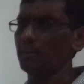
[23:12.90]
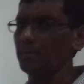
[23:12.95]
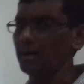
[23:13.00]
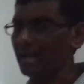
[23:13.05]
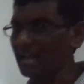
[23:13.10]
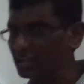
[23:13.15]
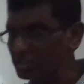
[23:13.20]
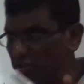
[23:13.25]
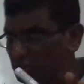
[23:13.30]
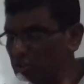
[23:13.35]

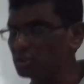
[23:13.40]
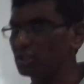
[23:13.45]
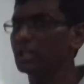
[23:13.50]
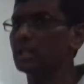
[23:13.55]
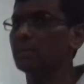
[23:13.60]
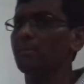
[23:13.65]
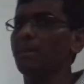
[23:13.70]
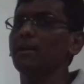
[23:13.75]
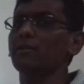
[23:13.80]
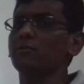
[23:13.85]
But
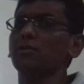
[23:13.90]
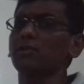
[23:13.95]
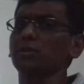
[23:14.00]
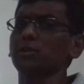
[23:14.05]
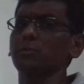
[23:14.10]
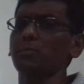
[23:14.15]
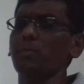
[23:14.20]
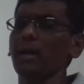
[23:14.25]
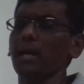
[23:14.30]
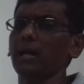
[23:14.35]
actually, matter
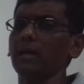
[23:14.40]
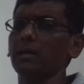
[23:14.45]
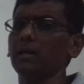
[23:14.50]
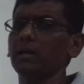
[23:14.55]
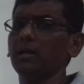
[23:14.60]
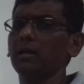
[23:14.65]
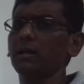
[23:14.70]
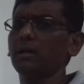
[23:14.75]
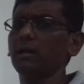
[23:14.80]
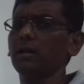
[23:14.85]
of fact,
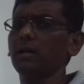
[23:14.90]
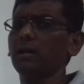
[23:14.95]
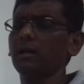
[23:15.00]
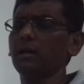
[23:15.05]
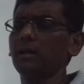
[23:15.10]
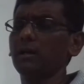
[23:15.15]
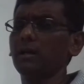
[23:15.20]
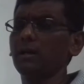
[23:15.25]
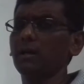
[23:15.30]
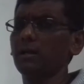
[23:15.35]

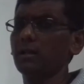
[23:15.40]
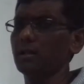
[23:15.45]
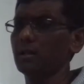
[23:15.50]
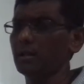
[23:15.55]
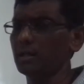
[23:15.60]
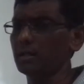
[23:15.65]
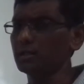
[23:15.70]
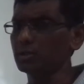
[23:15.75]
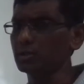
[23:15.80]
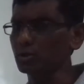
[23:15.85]

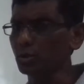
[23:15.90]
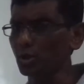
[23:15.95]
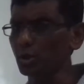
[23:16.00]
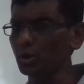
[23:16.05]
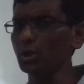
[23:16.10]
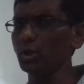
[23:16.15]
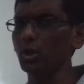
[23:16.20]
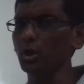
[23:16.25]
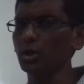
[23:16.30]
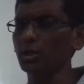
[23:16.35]

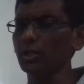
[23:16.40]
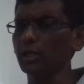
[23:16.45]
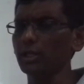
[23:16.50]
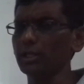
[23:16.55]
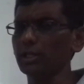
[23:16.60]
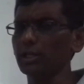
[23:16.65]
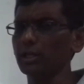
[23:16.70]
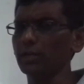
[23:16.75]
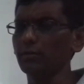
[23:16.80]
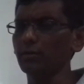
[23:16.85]
solenoid
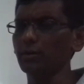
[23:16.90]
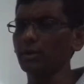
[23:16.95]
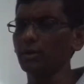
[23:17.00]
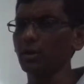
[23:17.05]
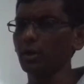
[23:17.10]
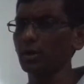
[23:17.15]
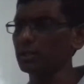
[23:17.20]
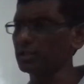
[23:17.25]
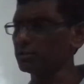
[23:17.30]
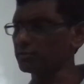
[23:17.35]
in what you
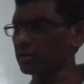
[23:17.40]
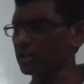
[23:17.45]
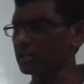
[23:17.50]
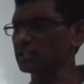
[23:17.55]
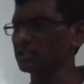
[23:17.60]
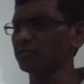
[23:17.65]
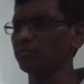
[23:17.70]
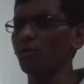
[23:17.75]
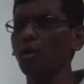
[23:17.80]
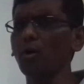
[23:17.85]
call in
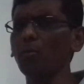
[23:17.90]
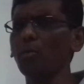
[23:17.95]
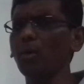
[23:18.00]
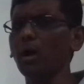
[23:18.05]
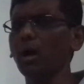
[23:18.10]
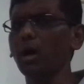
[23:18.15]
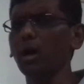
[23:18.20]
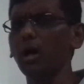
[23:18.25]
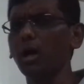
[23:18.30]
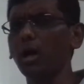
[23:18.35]

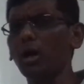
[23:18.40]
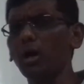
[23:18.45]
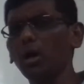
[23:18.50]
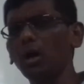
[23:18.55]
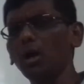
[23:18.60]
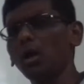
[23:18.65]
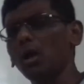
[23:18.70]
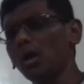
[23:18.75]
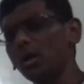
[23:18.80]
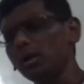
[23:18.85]

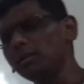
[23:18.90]
transformer.